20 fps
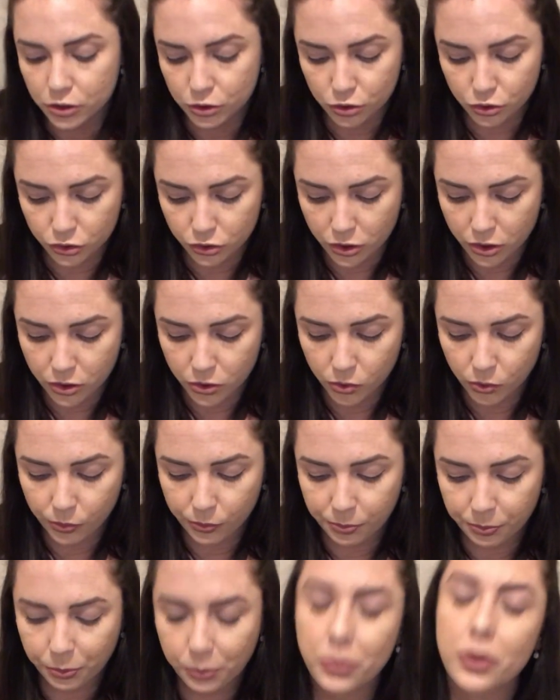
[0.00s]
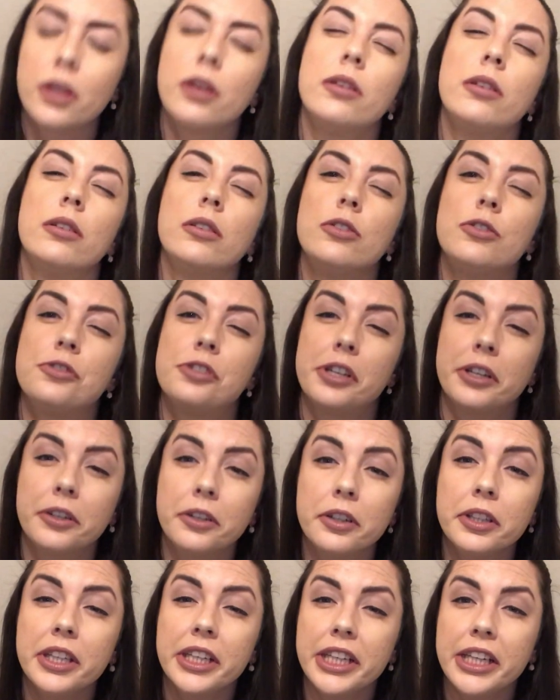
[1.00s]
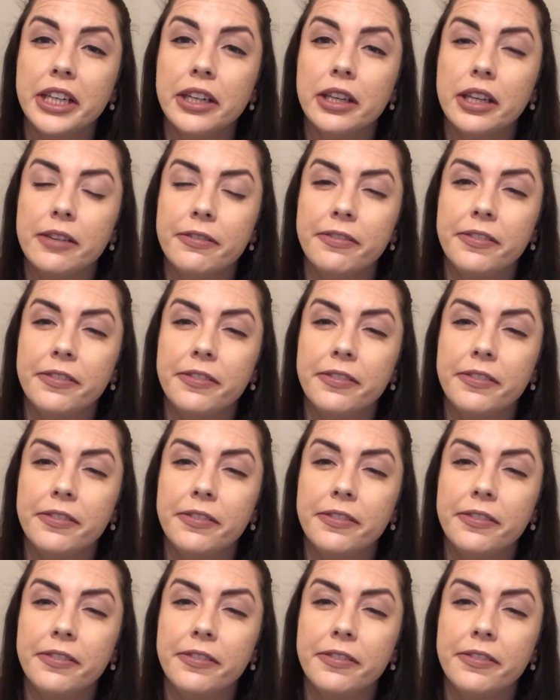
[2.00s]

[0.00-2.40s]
So generally,